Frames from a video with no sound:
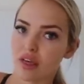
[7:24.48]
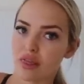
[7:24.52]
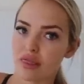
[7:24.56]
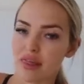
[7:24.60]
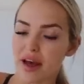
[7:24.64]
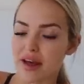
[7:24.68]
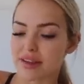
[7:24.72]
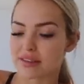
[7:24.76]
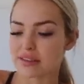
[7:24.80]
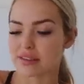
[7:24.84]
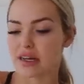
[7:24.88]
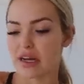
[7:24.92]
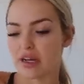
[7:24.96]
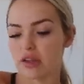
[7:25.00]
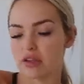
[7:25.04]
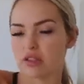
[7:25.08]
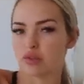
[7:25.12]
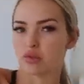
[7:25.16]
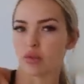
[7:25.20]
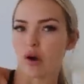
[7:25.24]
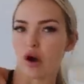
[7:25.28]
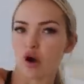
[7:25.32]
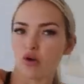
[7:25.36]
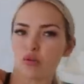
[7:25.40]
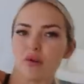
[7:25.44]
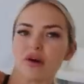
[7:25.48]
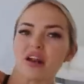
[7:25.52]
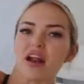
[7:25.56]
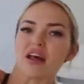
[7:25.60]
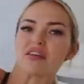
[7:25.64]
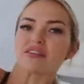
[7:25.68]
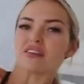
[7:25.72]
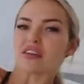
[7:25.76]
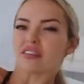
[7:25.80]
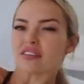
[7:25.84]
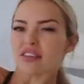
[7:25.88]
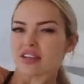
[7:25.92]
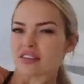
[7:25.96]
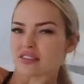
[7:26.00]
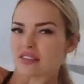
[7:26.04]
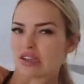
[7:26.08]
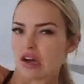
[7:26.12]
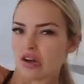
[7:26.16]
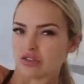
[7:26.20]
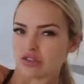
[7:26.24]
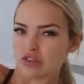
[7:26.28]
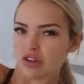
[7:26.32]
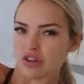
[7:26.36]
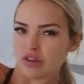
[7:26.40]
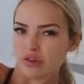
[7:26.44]
that sale as well but i think that
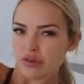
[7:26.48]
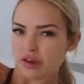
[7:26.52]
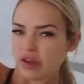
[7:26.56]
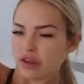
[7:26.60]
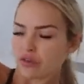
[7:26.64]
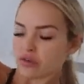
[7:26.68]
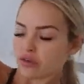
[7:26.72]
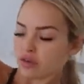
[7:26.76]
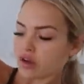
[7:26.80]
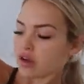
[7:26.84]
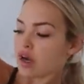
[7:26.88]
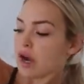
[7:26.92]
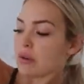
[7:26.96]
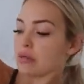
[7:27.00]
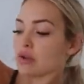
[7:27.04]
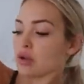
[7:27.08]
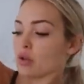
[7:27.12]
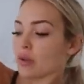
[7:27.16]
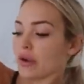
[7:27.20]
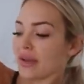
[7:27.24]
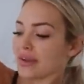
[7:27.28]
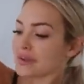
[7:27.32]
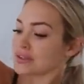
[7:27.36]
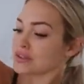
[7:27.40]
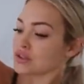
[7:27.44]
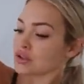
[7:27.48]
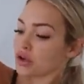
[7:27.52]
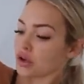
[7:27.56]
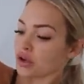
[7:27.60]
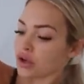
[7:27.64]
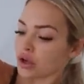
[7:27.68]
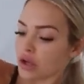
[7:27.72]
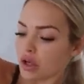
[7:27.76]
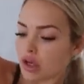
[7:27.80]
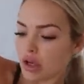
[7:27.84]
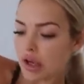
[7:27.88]
sale is only running for a couple of weeks so